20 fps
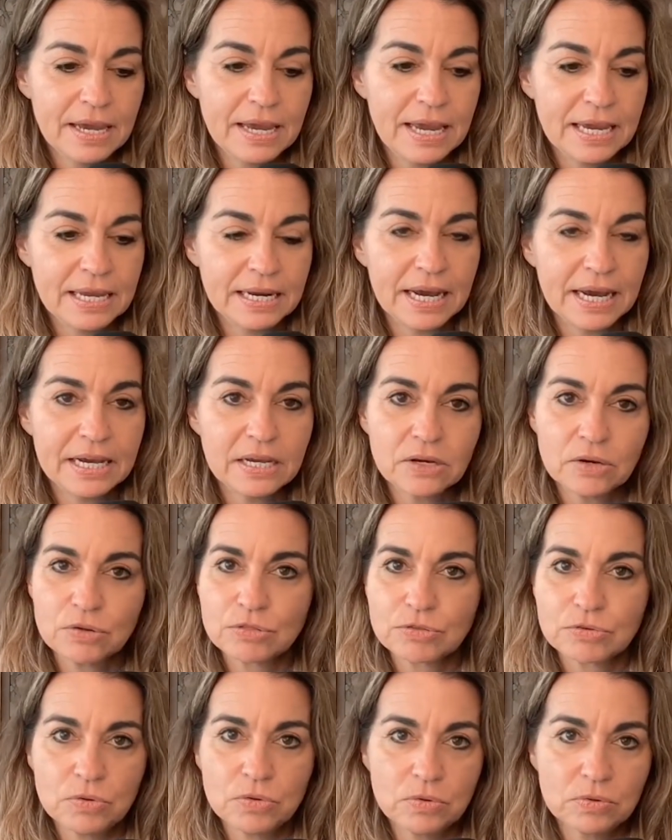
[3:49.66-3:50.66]
And I go
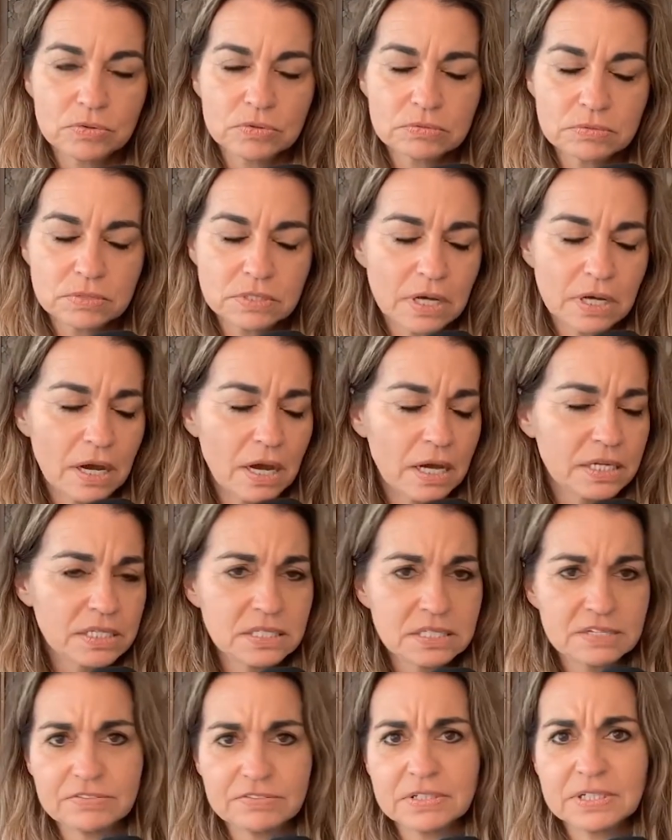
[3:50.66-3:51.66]
through
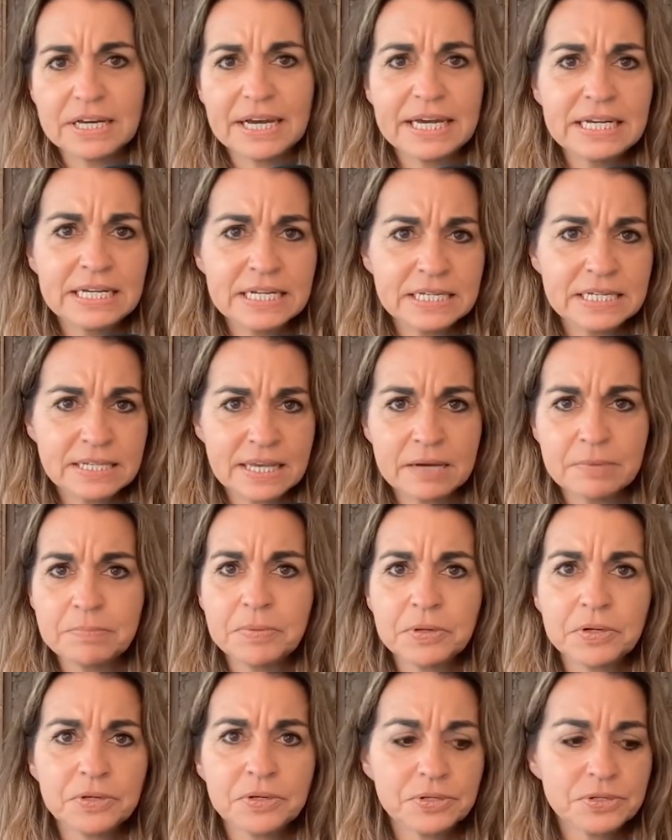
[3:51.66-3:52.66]
tons of client
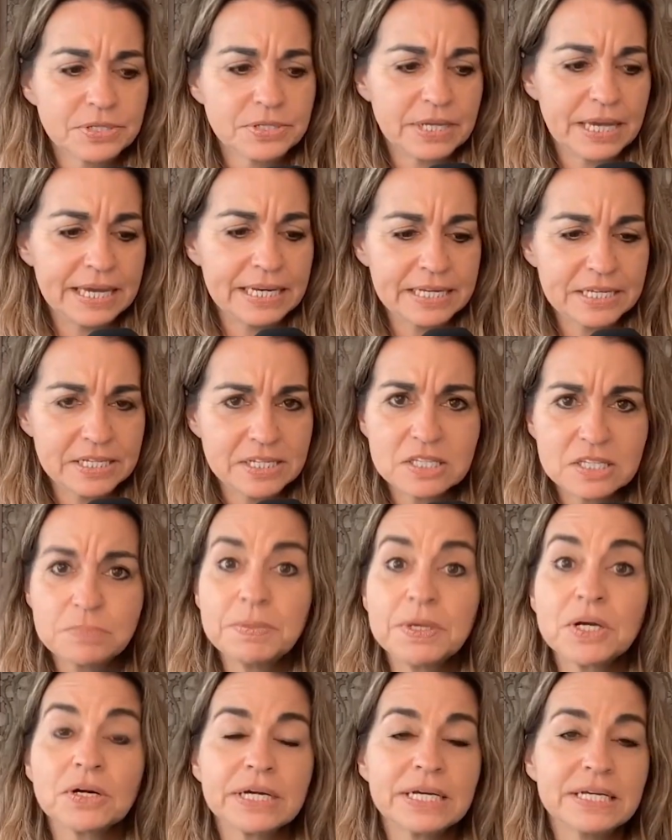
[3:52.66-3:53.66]
examples and
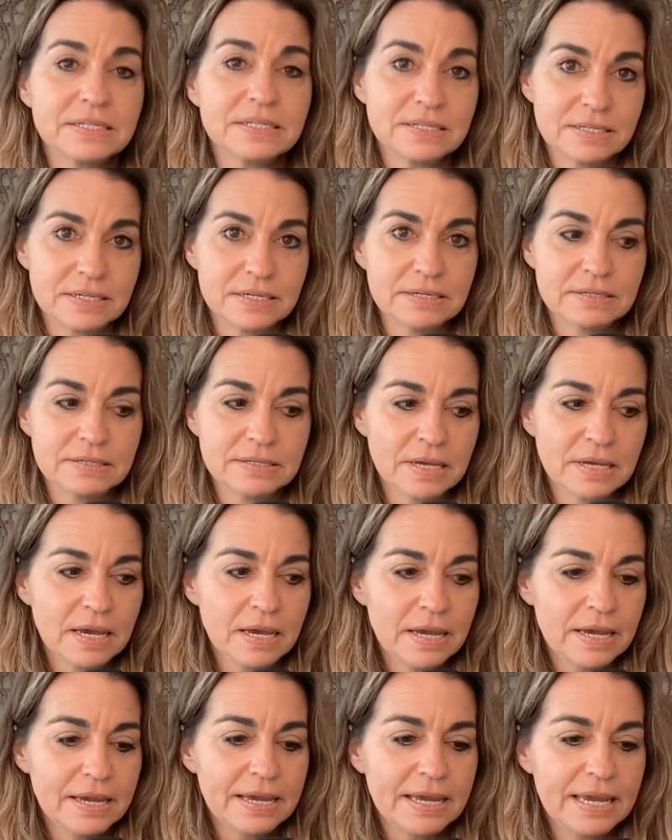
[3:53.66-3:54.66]
experiences
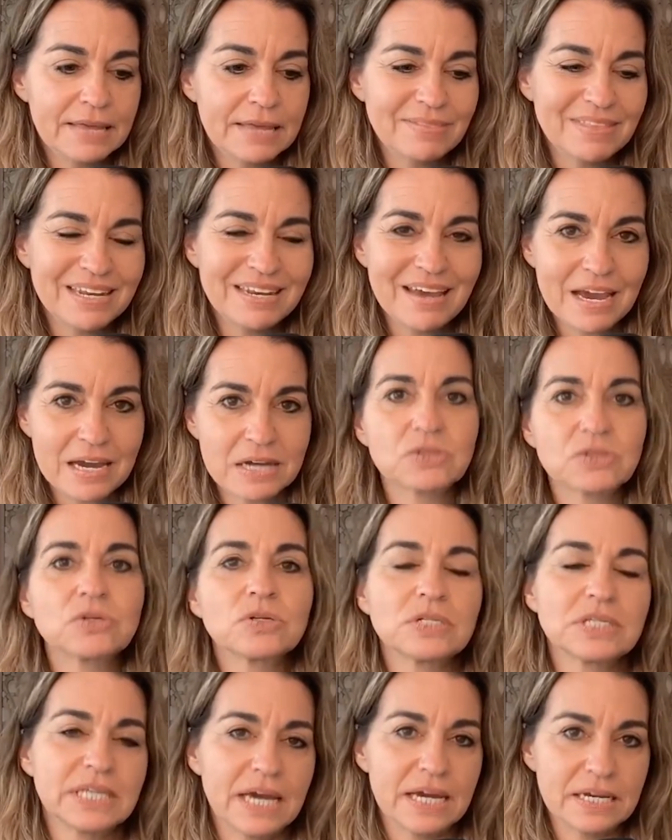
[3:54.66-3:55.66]
and then
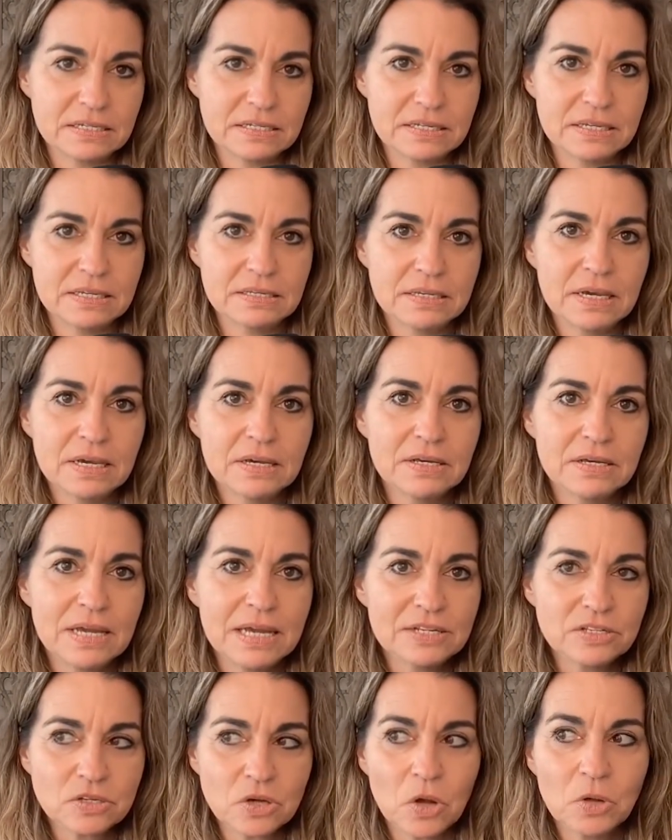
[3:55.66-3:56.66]
exercises.
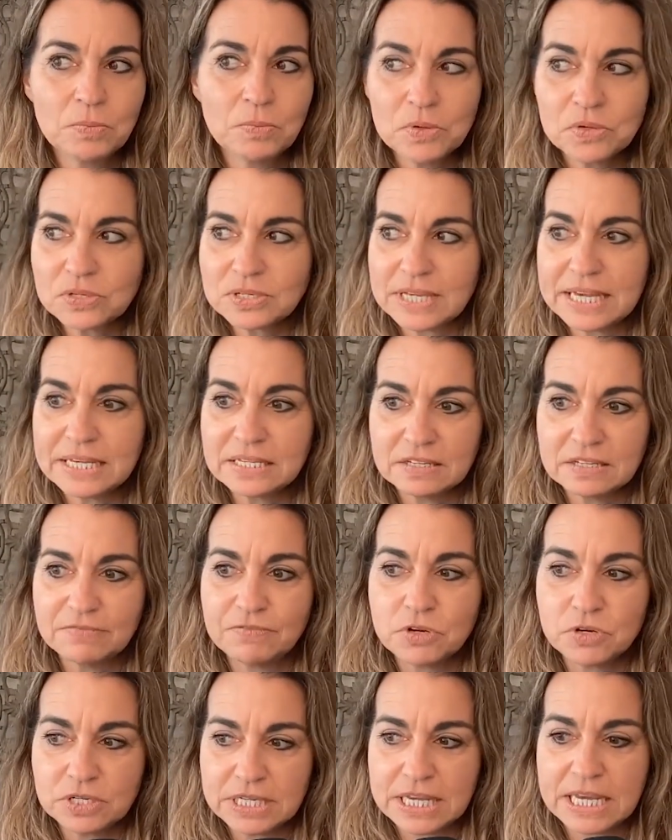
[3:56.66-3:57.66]
It's almost as if
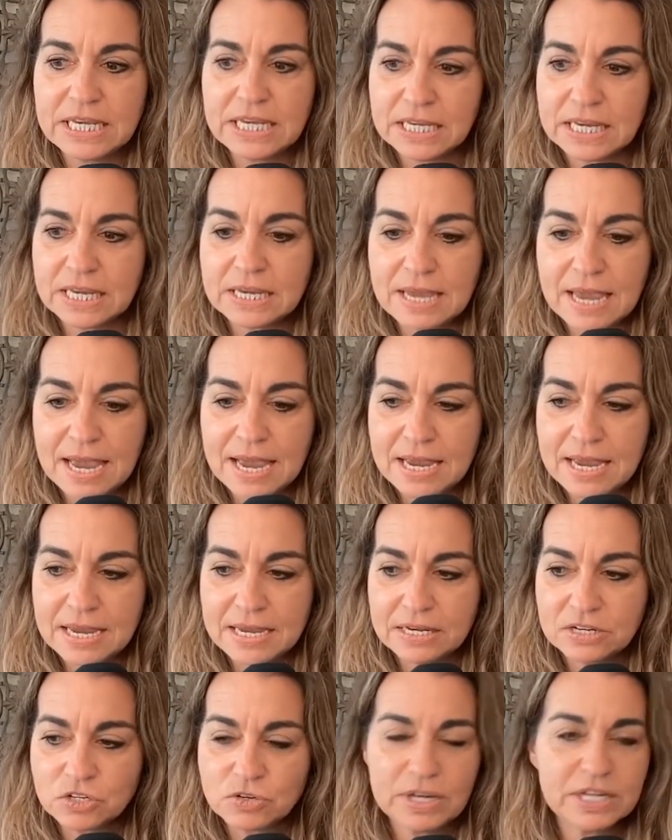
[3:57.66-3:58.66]
you're taking
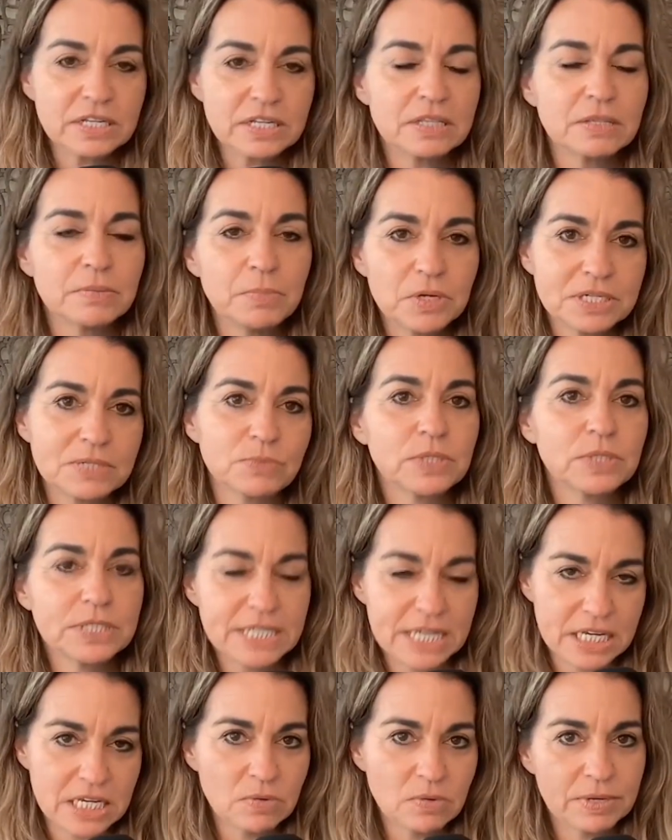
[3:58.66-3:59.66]
the book will
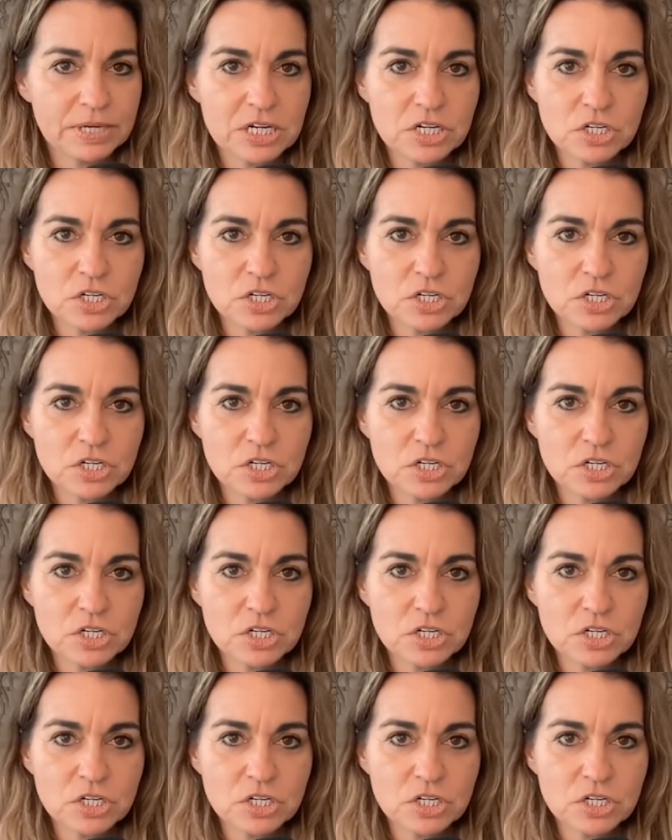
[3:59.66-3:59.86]
take you on a